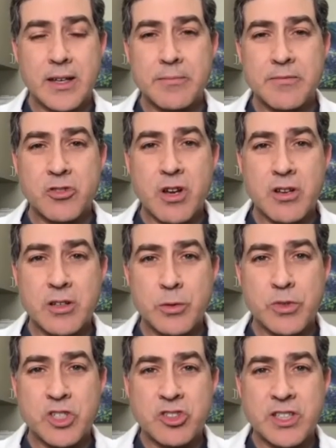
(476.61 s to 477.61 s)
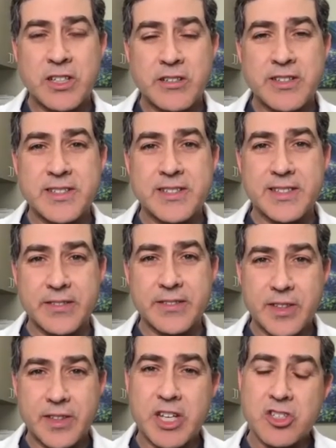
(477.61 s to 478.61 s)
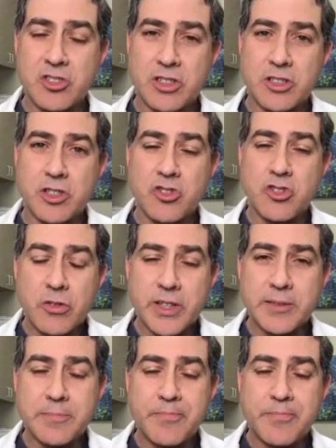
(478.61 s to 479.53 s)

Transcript: drug, which decreases the inflammation in the joint.